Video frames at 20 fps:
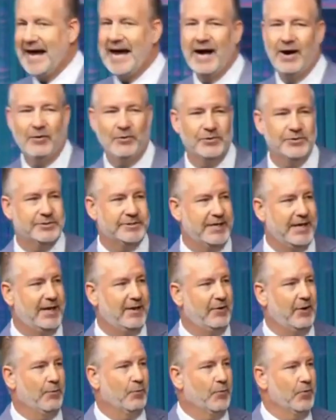hours
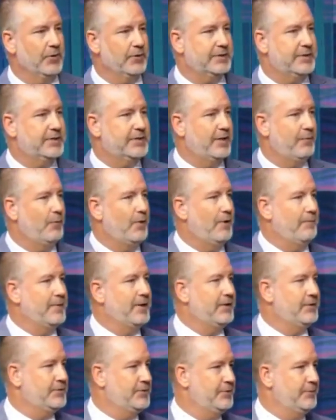now at work that they want me
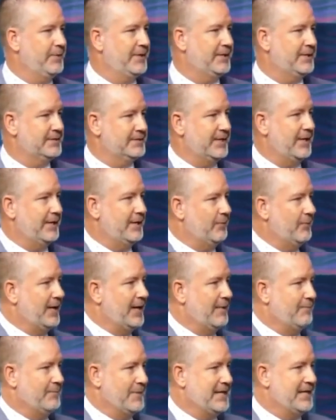to do because now they want
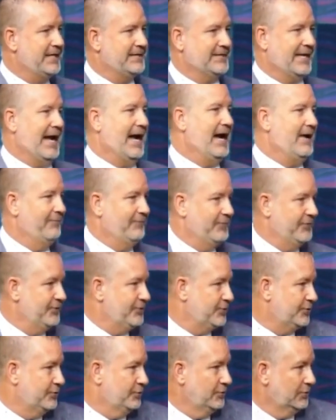to have meetings after
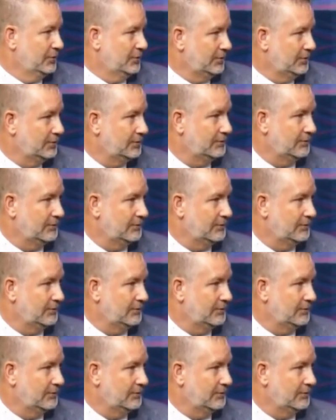school,